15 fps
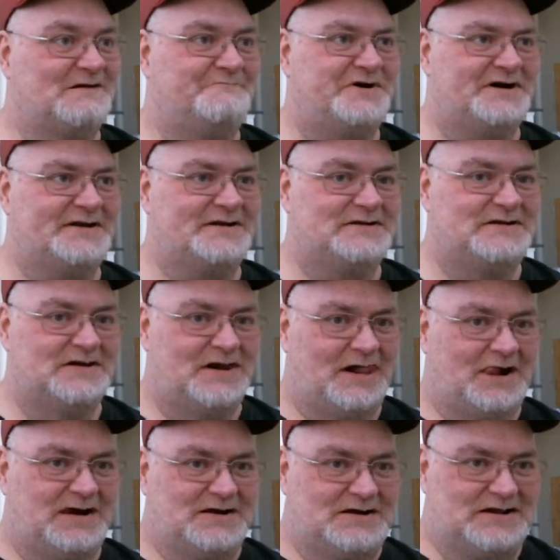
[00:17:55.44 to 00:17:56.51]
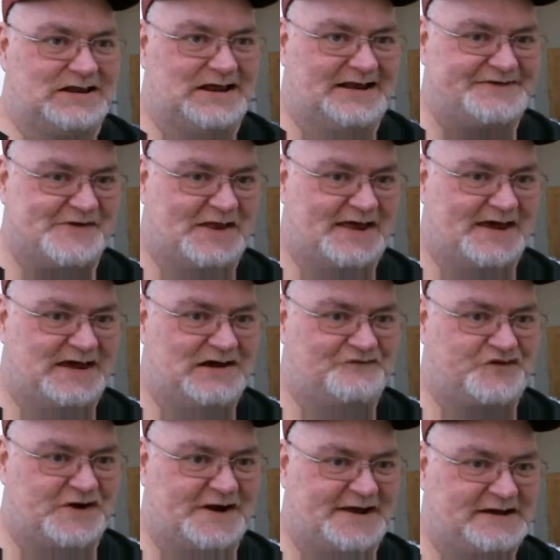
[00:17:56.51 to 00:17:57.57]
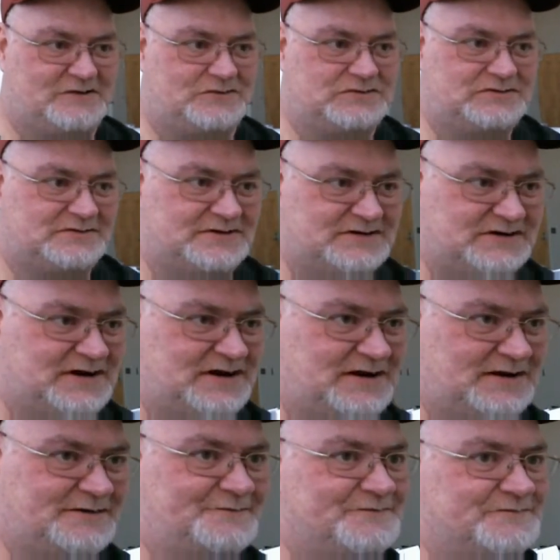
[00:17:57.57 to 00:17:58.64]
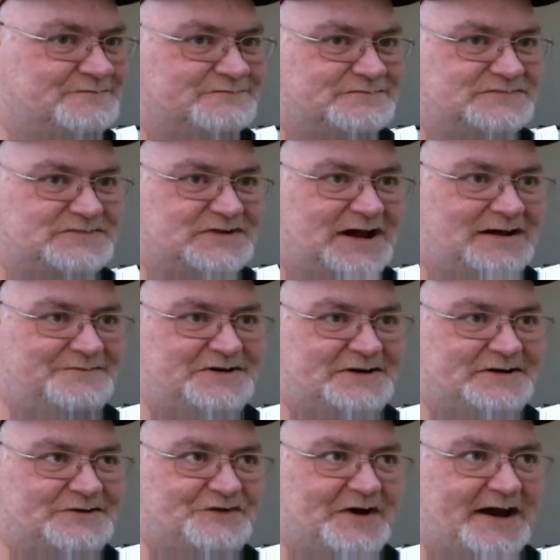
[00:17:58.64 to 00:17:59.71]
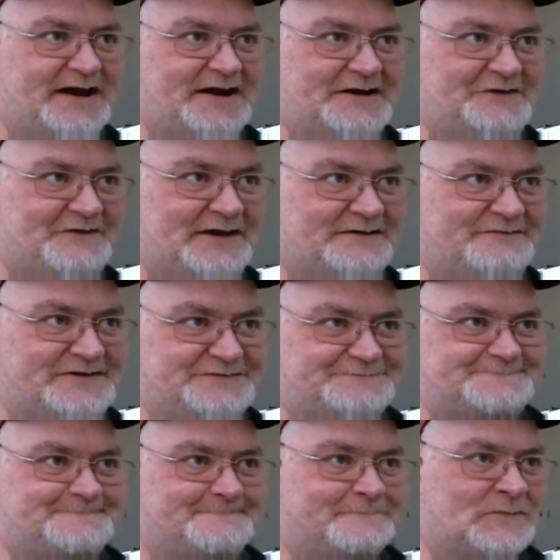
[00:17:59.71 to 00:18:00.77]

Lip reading: but that's all I got for now. I'm done ranting and raving.